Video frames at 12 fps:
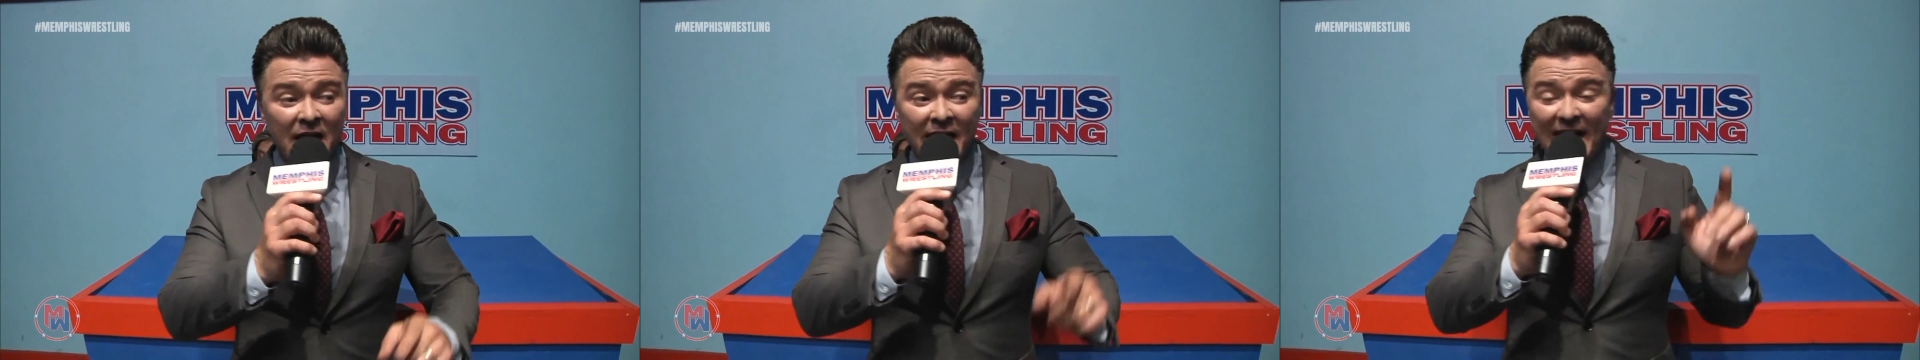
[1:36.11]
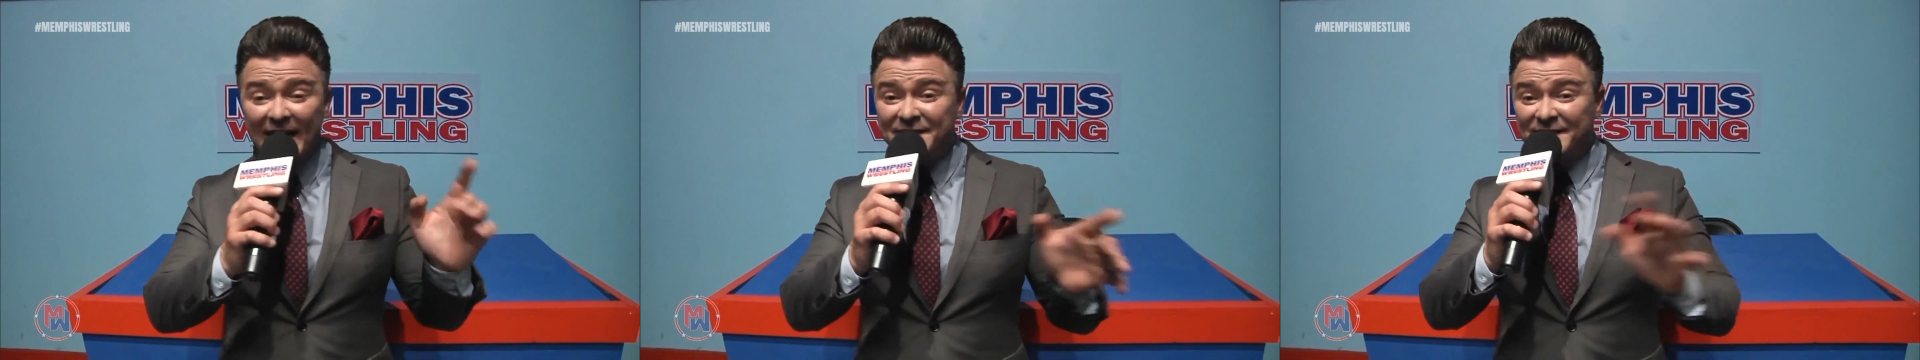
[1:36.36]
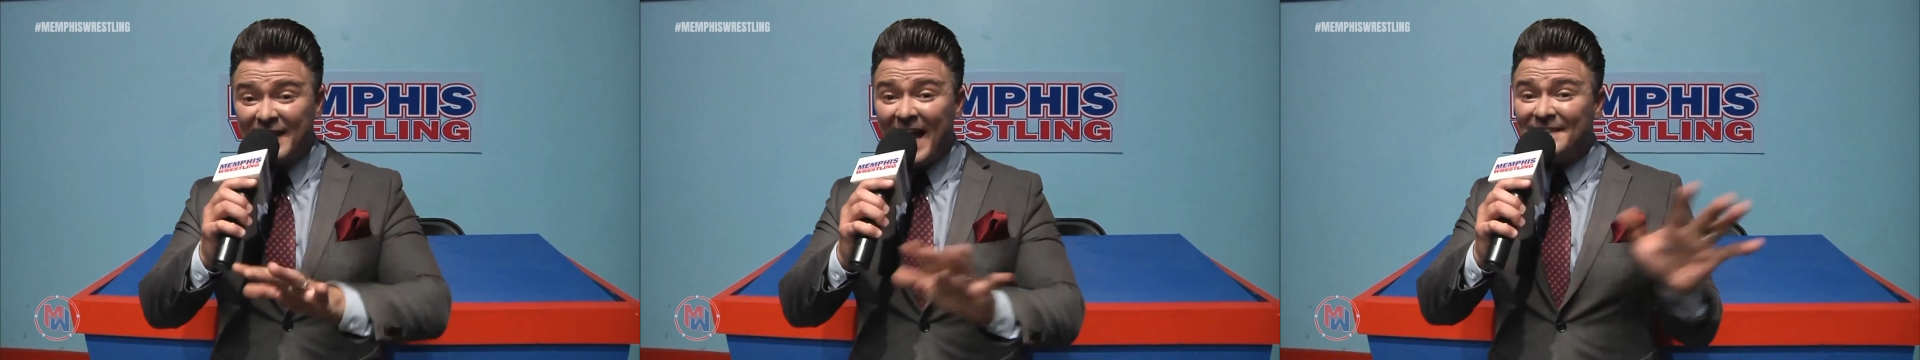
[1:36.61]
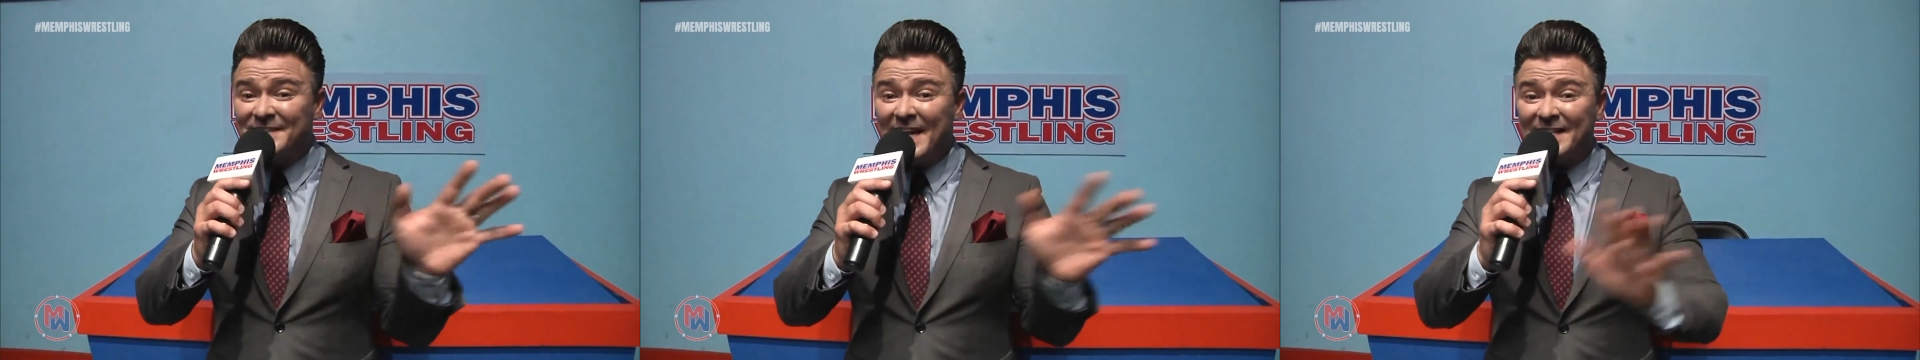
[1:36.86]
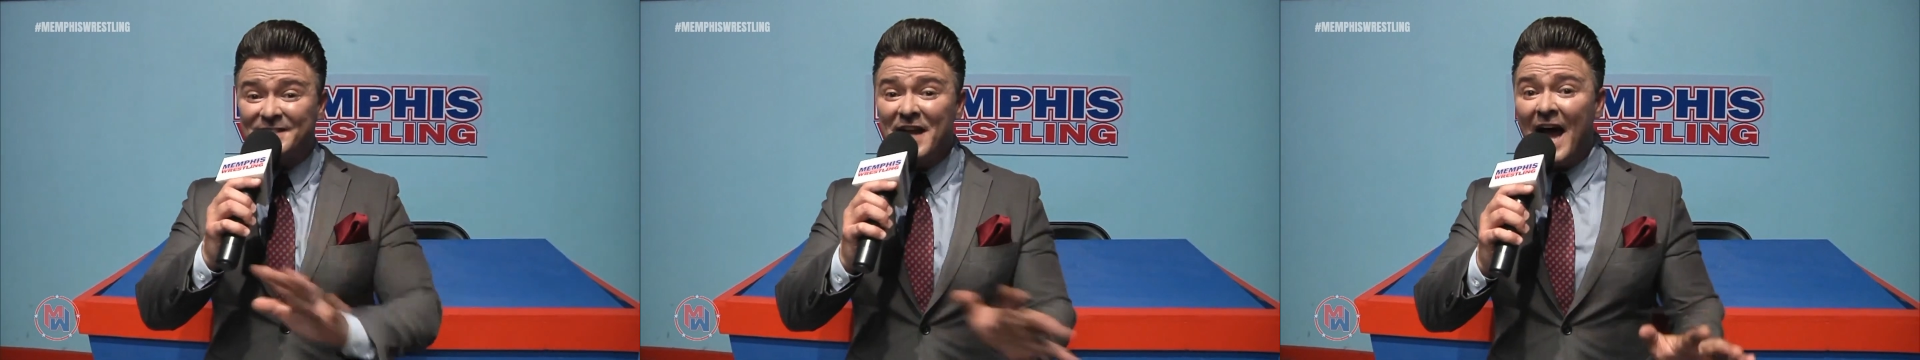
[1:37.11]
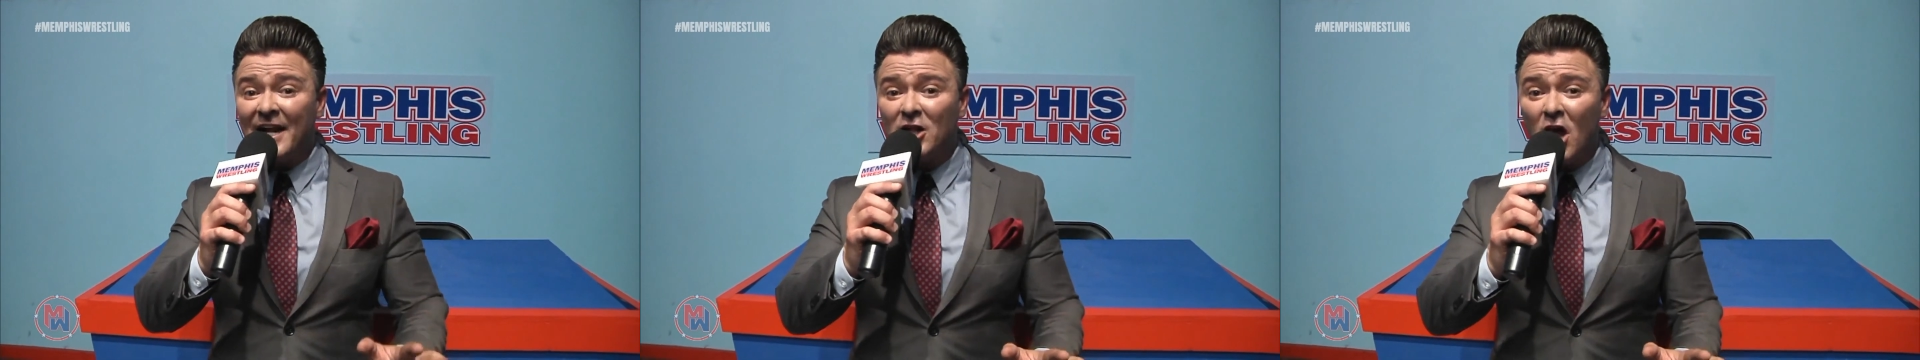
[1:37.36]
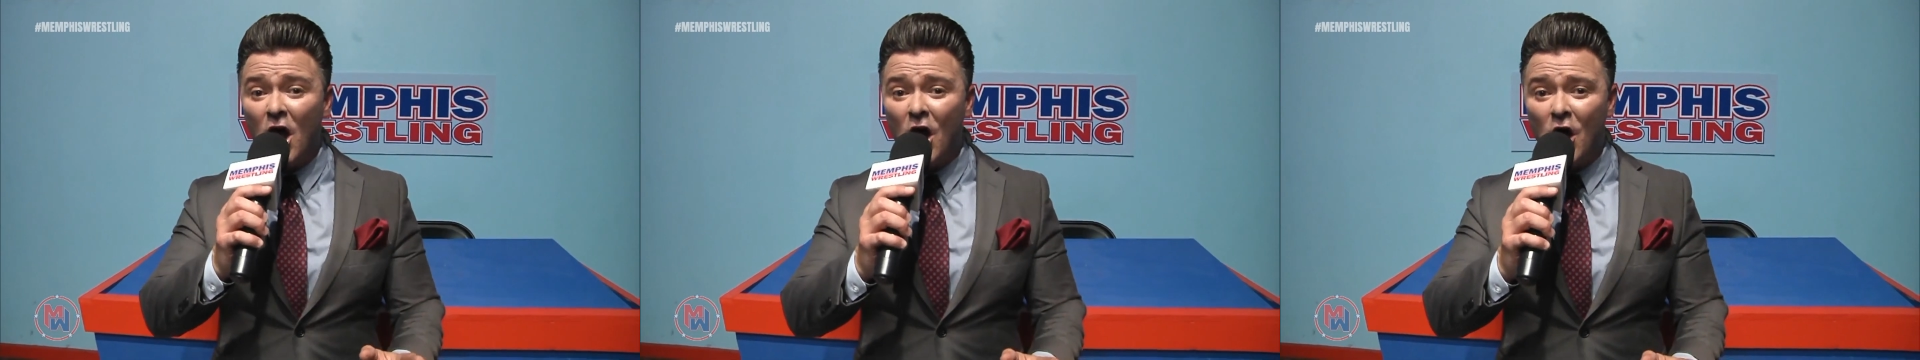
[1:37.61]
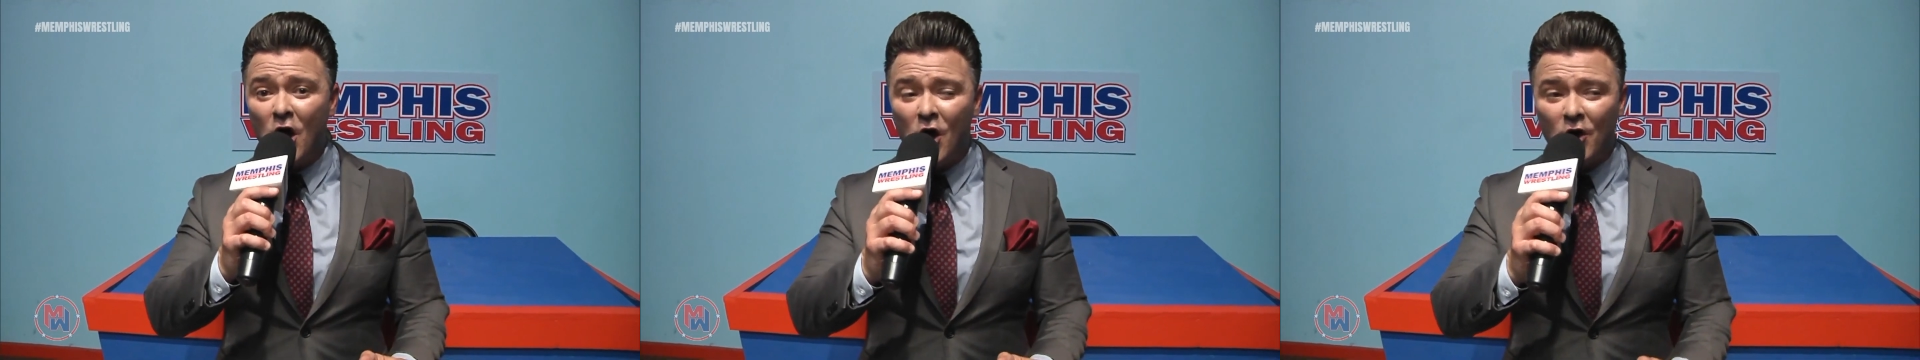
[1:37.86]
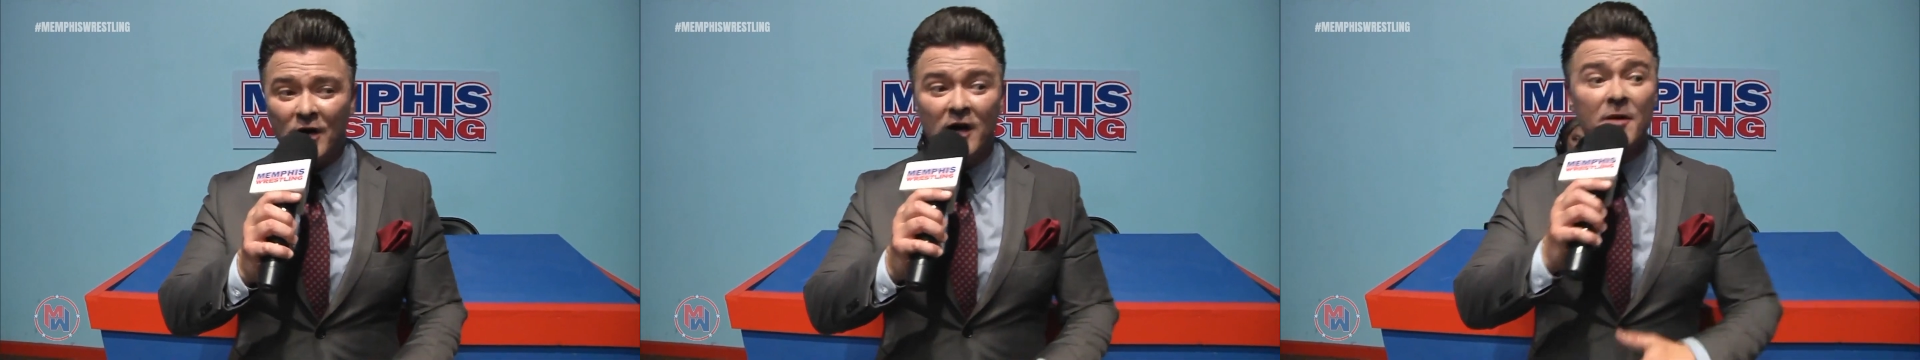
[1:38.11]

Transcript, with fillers: He says he's not alone,